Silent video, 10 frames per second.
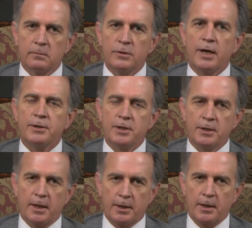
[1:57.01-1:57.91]

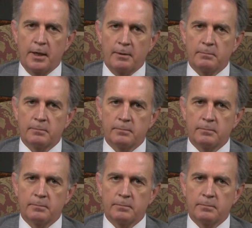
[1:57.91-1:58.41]
1999.